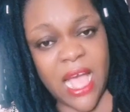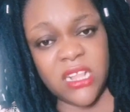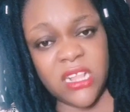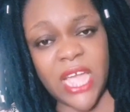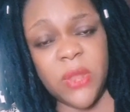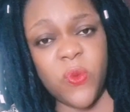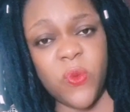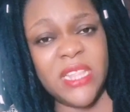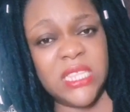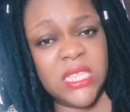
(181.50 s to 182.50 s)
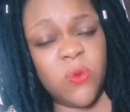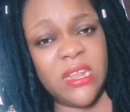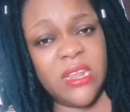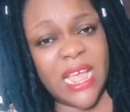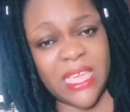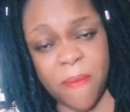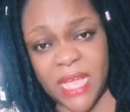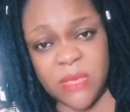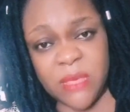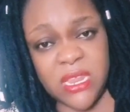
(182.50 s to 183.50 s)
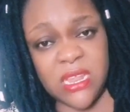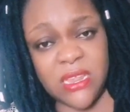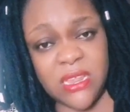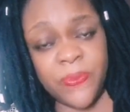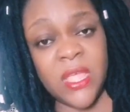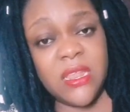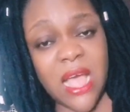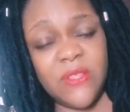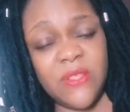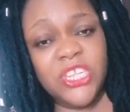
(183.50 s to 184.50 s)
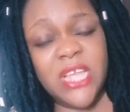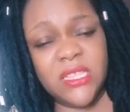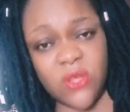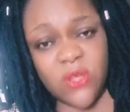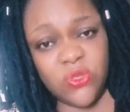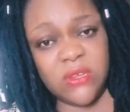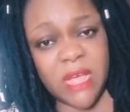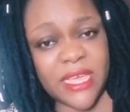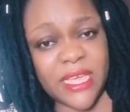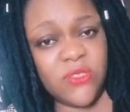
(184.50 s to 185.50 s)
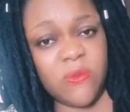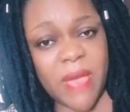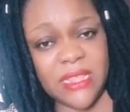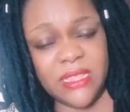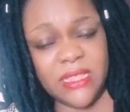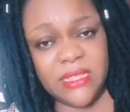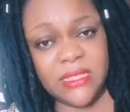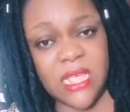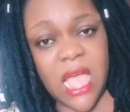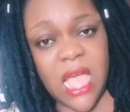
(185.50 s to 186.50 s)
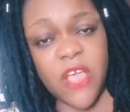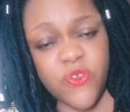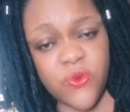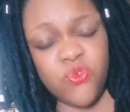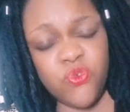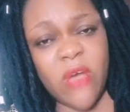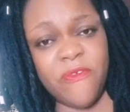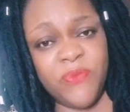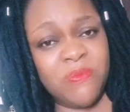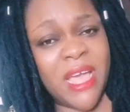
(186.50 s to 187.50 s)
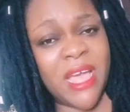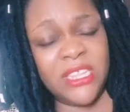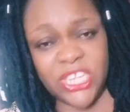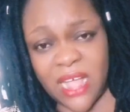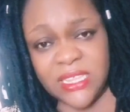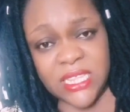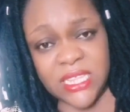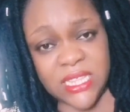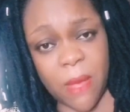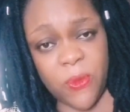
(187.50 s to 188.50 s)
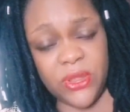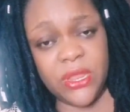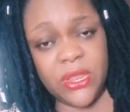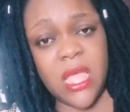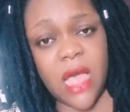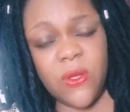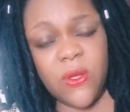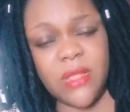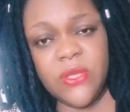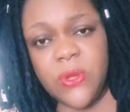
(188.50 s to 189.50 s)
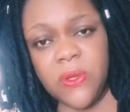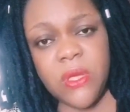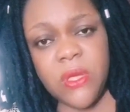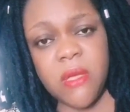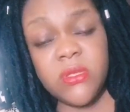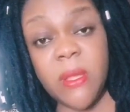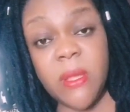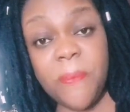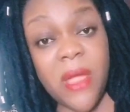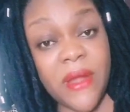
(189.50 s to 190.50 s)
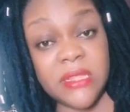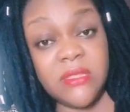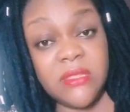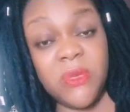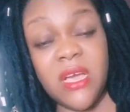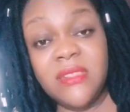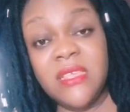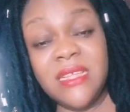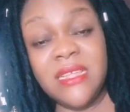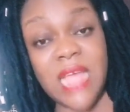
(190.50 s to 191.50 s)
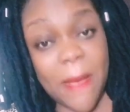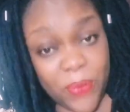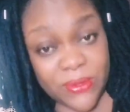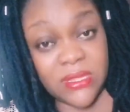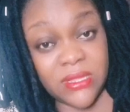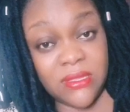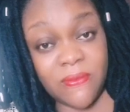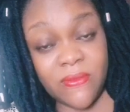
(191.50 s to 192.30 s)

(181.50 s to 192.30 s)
Her child went since morning and came back immediately. Now she has gone to the market to buy things. And you have been my child since that morning. And all that. You know, some parents, because it happens.